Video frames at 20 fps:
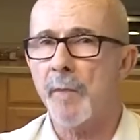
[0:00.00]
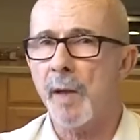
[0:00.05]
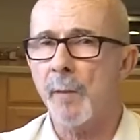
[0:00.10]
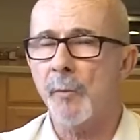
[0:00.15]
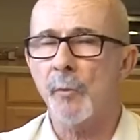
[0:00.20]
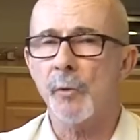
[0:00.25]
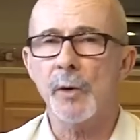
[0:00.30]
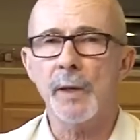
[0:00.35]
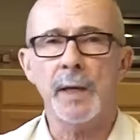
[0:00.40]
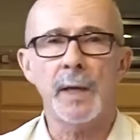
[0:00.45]

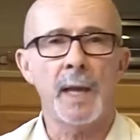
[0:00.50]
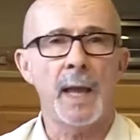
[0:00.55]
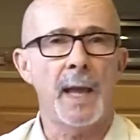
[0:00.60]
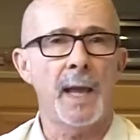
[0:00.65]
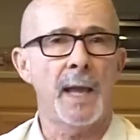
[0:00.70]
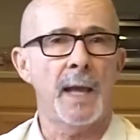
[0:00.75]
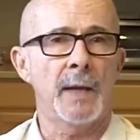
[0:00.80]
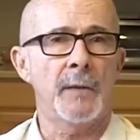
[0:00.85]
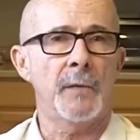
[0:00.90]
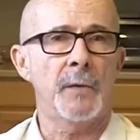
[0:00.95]
memory
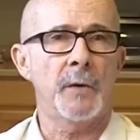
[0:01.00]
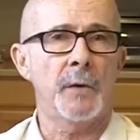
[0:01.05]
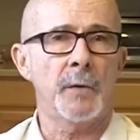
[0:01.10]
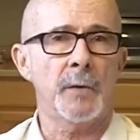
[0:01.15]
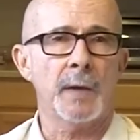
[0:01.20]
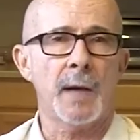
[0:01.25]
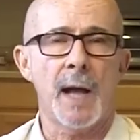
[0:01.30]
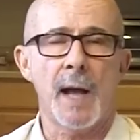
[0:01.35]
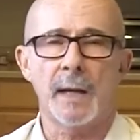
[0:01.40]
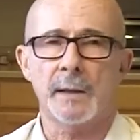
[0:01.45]
and
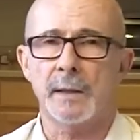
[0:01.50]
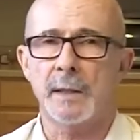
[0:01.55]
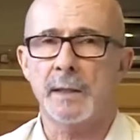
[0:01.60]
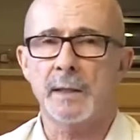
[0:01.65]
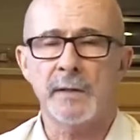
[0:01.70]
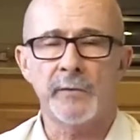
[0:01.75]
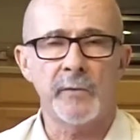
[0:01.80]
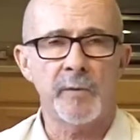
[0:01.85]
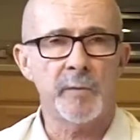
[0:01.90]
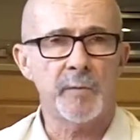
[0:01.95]
their
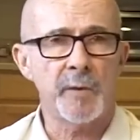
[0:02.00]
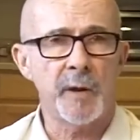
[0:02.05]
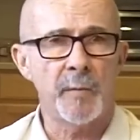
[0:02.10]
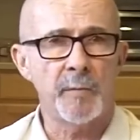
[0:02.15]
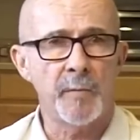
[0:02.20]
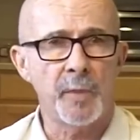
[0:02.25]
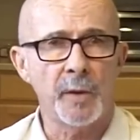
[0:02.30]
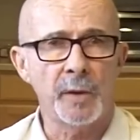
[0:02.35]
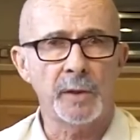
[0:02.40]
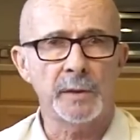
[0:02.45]
cognitive
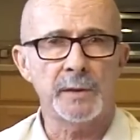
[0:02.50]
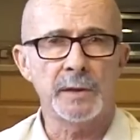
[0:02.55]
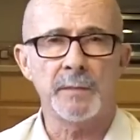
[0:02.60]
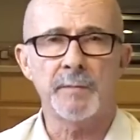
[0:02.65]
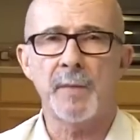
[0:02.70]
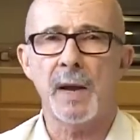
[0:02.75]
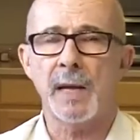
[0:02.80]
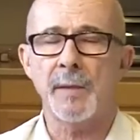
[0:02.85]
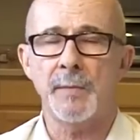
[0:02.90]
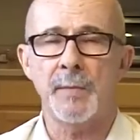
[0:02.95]
ability
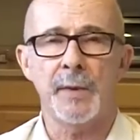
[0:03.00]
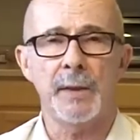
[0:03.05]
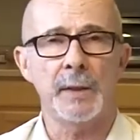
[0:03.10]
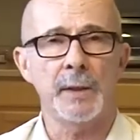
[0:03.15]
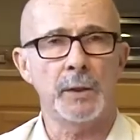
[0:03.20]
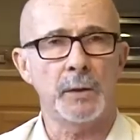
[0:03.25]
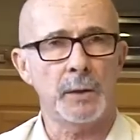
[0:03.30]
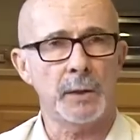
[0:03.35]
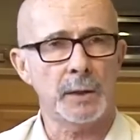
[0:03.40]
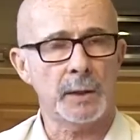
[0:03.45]
might be a
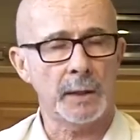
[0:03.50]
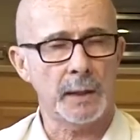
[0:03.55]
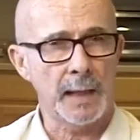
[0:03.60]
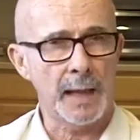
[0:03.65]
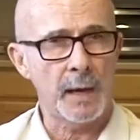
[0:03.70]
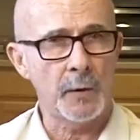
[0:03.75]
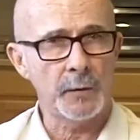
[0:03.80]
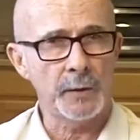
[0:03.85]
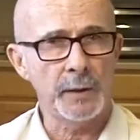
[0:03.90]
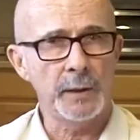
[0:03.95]
little
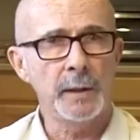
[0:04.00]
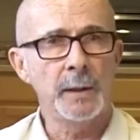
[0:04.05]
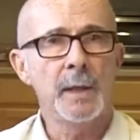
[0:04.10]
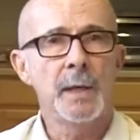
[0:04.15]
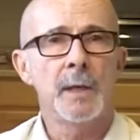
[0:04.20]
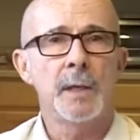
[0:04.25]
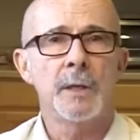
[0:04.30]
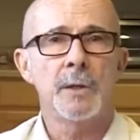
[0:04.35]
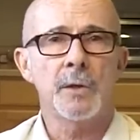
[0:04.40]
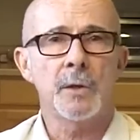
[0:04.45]
cloudy.
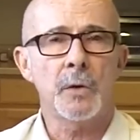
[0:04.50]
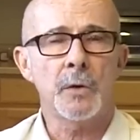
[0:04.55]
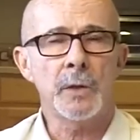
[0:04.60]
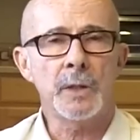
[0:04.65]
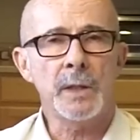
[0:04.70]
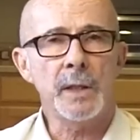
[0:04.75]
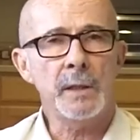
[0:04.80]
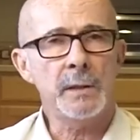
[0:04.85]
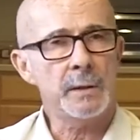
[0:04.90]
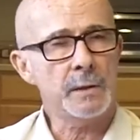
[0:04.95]
So
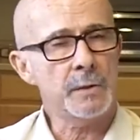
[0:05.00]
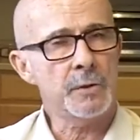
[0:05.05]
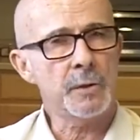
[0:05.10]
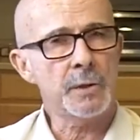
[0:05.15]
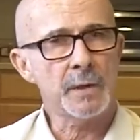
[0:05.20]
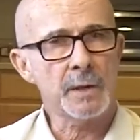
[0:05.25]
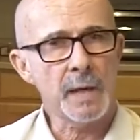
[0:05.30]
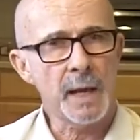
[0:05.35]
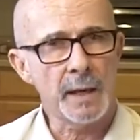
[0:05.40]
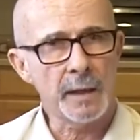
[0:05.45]
you need to
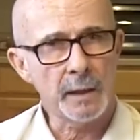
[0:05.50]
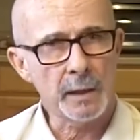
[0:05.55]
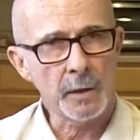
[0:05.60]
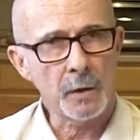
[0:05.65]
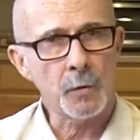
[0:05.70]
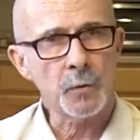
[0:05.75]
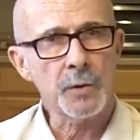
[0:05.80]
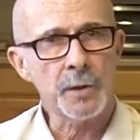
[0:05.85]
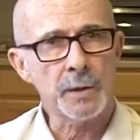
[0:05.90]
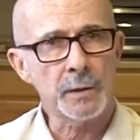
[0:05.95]
just kind of
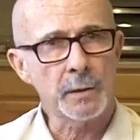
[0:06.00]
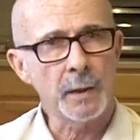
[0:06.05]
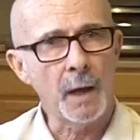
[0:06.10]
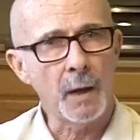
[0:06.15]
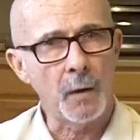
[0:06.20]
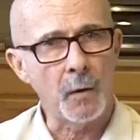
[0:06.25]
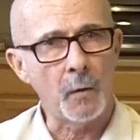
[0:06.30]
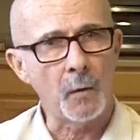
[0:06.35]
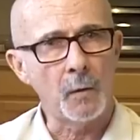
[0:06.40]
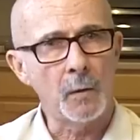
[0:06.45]
go
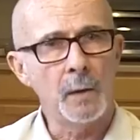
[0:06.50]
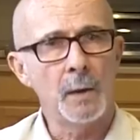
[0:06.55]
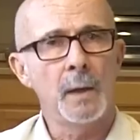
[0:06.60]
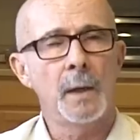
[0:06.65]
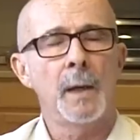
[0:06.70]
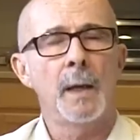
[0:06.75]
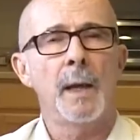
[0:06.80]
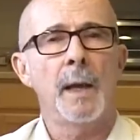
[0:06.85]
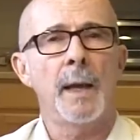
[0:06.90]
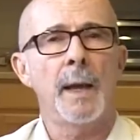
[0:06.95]
slow,
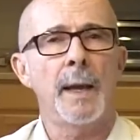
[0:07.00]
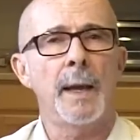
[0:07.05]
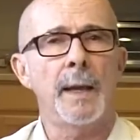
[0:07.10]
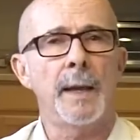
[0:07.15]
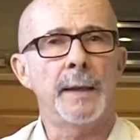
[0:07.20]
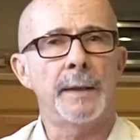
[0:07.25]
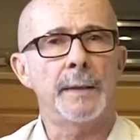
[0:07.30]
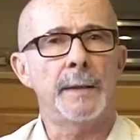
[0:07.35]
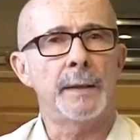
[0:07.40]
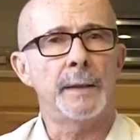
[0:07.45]

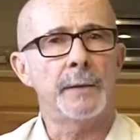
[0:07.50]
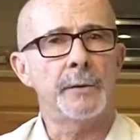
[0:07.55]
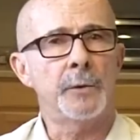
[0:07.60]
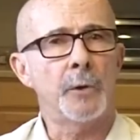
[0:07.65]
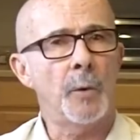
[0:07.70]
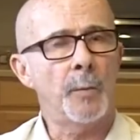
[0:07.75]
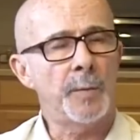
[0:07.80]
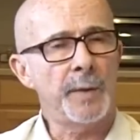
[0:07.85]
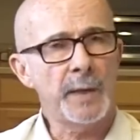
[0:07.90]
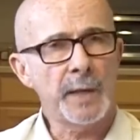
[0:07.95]
and
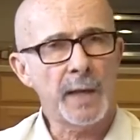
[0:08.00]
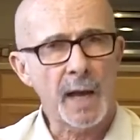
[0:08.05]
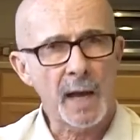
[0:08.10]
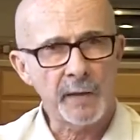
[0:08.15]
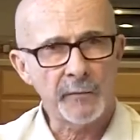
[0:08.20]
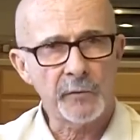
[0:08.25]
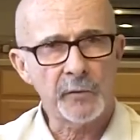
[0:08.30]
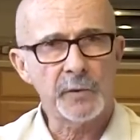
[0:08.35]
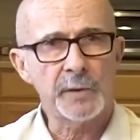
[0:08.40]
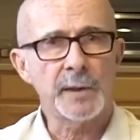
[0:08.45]
don't be
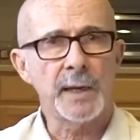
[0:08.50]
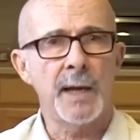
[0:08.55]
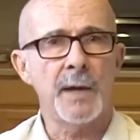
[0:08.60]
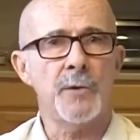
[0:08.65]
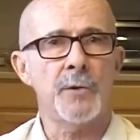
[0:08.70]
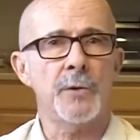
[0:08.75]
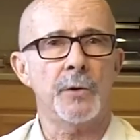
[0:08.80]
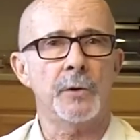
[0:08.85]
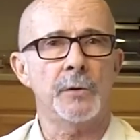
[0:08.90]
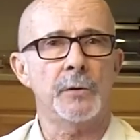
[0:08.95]

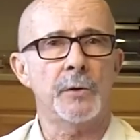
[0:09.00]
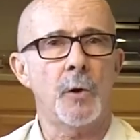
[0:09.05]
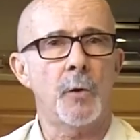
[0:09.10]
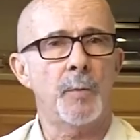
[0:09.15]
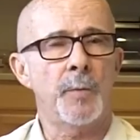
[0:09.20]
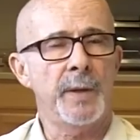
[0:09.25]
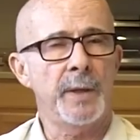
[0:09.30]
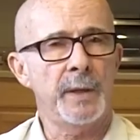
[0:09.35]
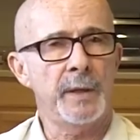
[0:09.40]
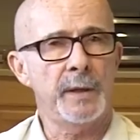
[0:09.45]
confrontational.
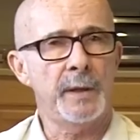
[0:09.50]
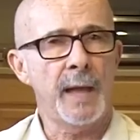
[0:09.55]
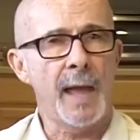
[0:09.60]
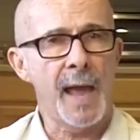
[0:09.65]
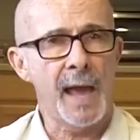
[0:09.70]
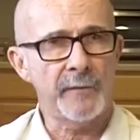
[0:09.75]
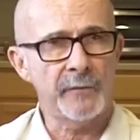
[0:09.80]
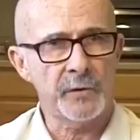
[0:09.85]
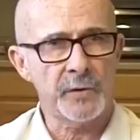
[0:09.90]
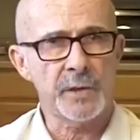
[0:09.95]
Don't be an
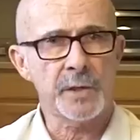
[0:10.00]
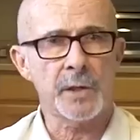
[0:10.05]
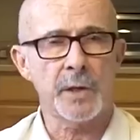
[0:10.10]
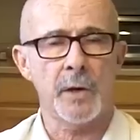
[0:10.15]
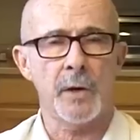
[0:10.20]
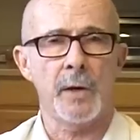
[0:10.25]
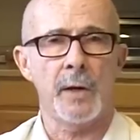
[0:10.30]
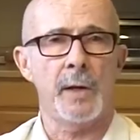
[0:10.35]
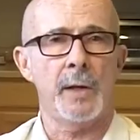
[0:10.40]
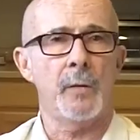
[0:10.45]

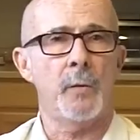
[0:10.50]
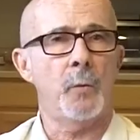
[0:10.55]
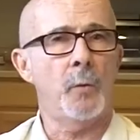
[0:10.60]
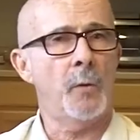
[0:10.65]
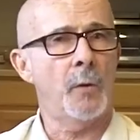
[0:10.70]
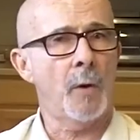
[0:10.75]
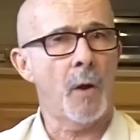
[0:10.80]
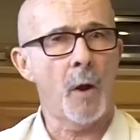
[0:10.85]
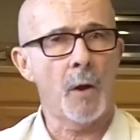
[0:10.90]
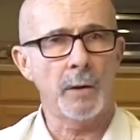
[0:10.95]
adversary.
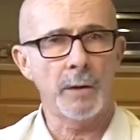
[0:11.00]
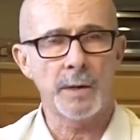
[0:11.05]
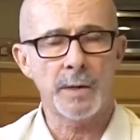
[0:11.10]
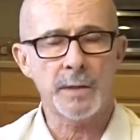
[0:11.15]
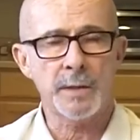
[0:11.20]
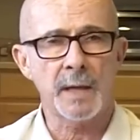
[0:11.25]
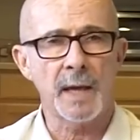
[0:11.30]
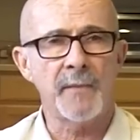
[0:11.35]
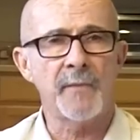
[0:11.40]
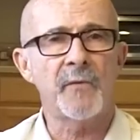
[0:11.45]
We're all in
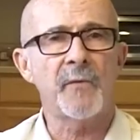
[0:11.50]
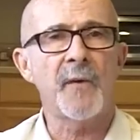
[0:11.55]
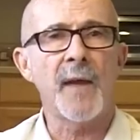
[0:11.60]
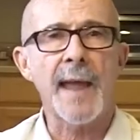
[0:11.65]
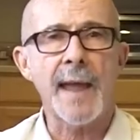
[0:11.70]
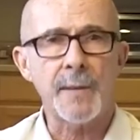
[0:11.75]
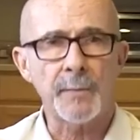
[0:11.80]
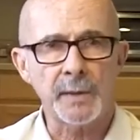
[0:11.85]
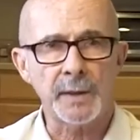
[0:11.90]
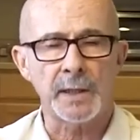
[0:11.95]
the same
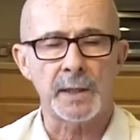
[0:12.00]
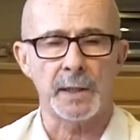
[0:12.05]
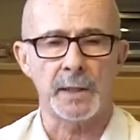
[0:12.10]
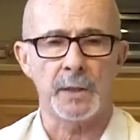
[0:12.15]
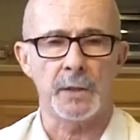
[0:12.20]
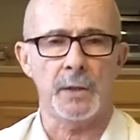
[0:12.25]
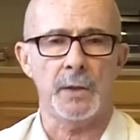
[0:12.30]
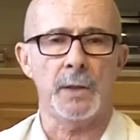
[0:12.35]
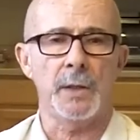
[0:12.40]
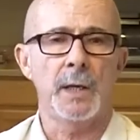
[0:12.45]
family
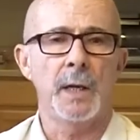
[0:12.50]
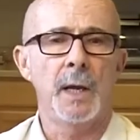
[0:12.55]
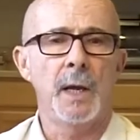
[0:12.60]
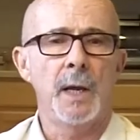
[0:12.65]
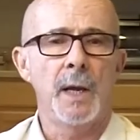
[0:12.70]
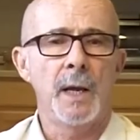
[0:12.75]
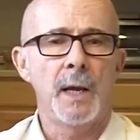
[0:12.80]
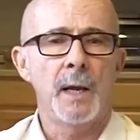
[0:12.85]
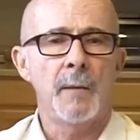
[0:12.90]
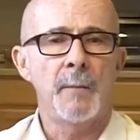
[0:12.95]
here.
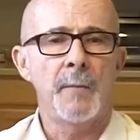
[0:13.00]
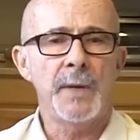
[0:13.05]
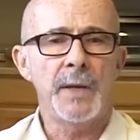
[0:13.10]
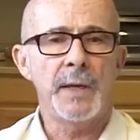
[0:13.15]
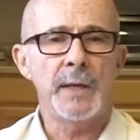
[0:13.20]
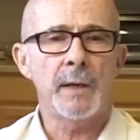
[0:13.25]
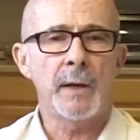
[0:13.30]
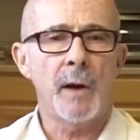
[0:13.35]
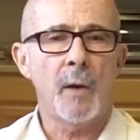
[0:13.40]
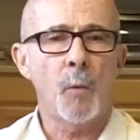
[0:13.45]

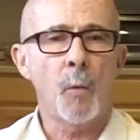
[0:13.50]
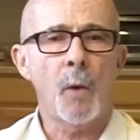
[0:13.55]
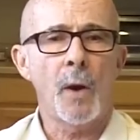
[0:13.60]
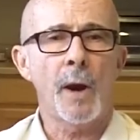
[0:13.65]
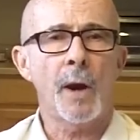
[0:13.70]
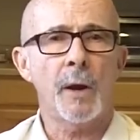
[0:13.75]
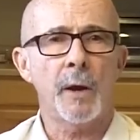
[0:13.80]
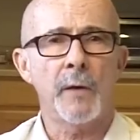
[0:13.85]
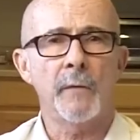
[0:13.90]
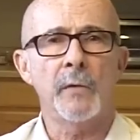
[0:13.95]
Be
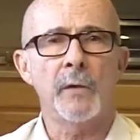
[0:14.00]
aware